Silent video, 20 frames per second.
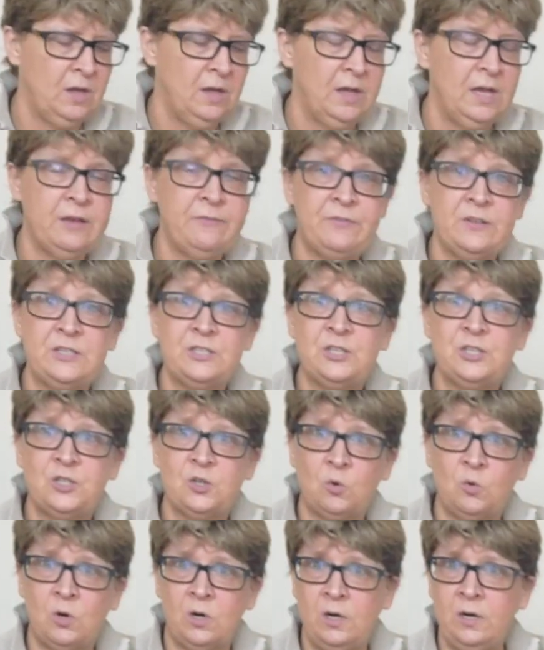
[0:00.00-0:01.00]
If it's
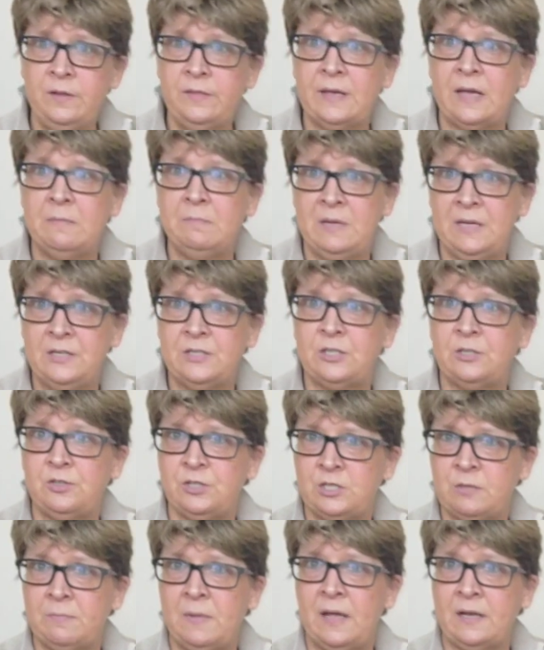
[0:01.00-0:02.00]
sore, that means there's
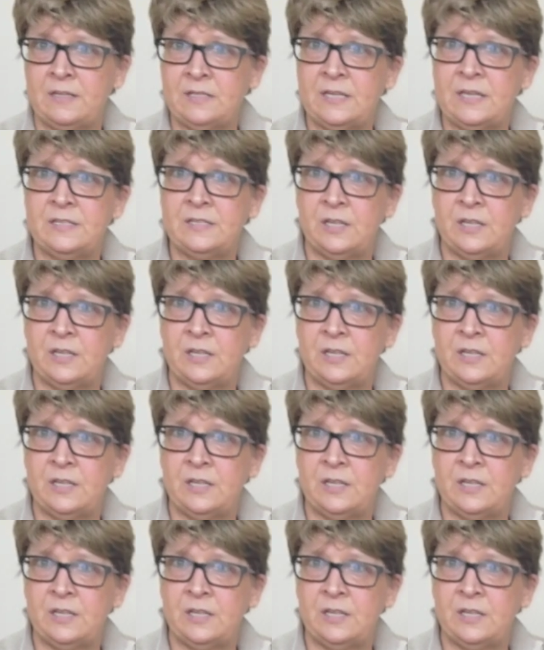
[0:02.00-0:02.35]
some excess